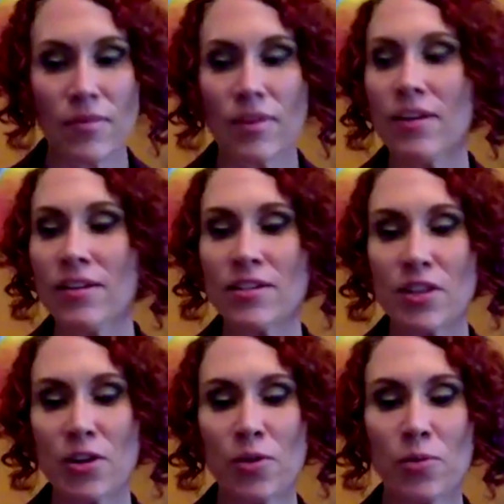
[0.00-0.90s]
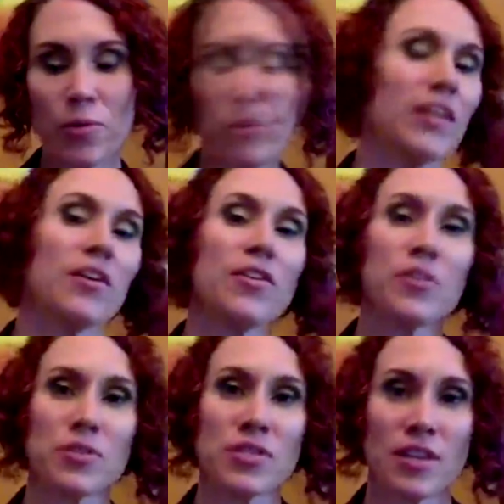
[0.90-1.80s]
And so when we heal
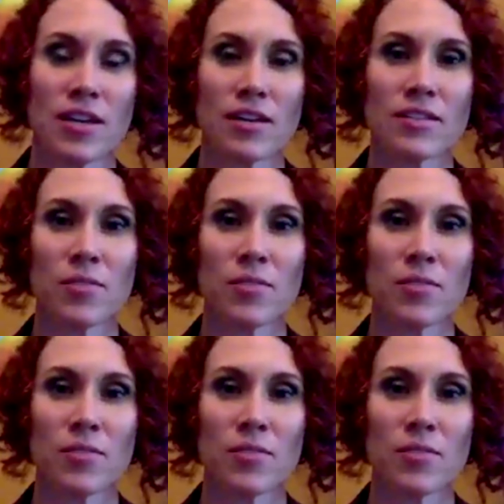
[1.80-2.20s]
those things,